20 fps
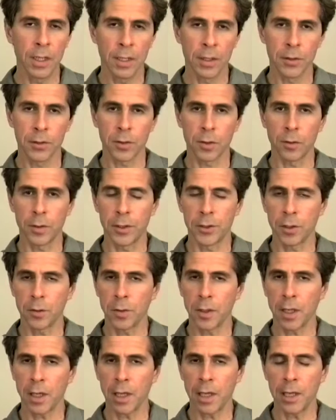So it's
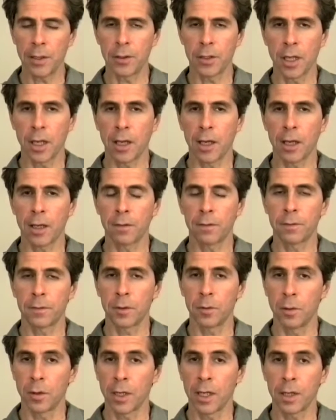okay
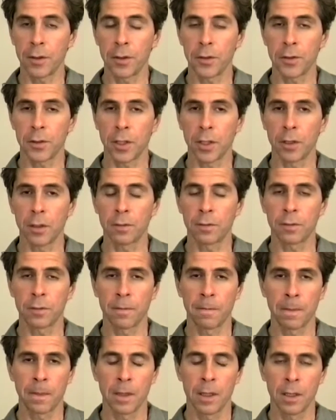to allow yourself
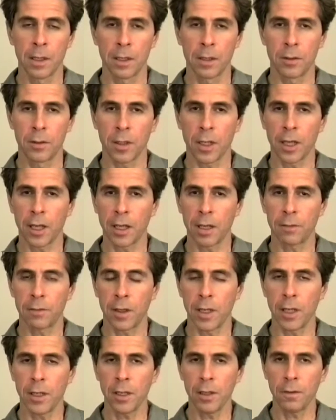to have
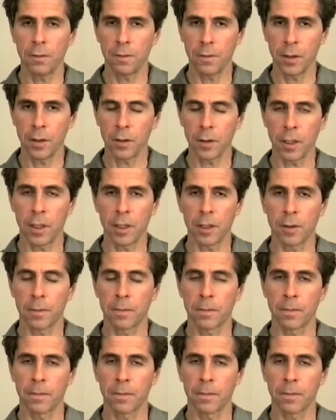any feeling,